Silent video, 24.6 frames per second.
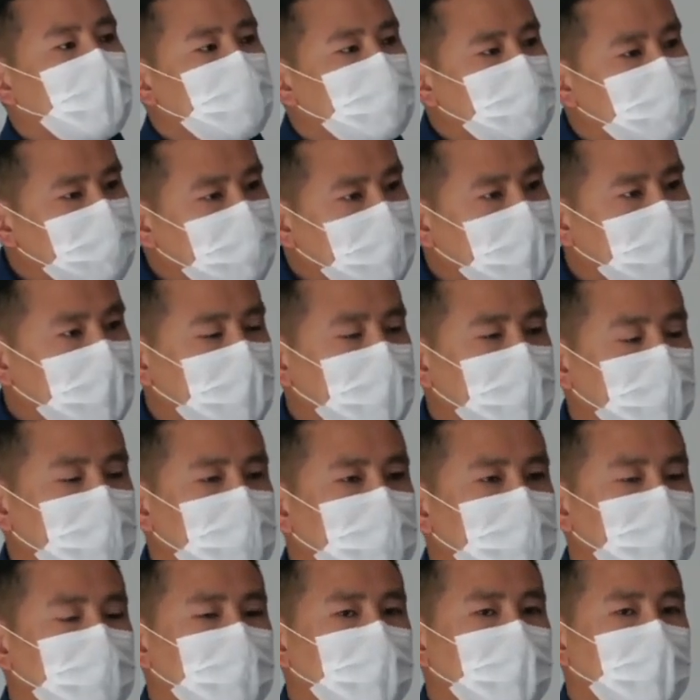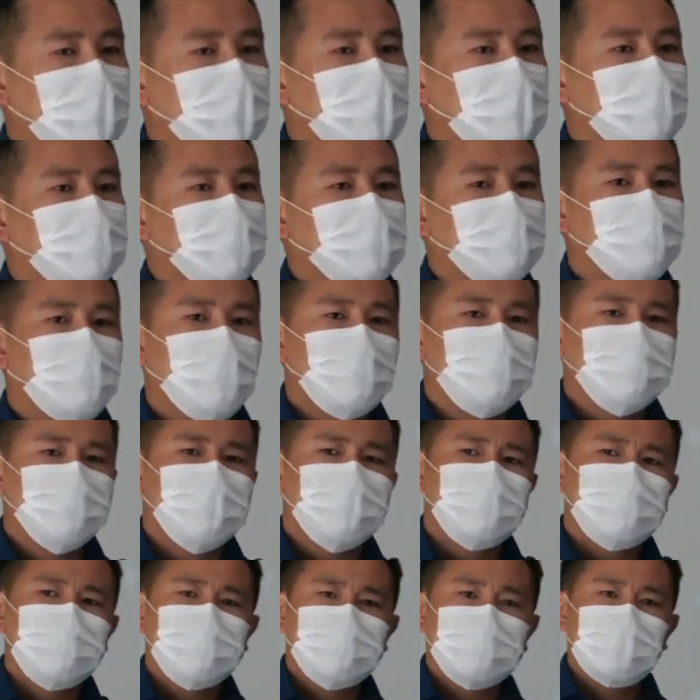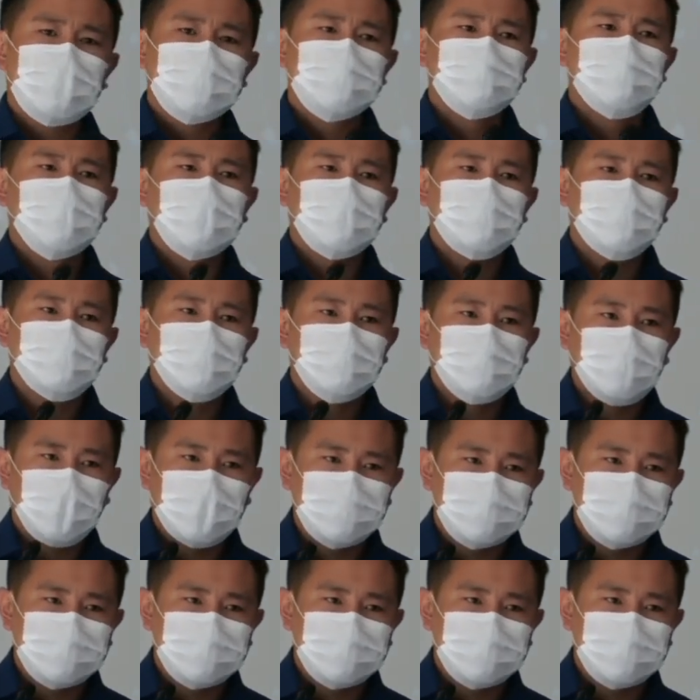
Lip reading: RTI, report generation has become very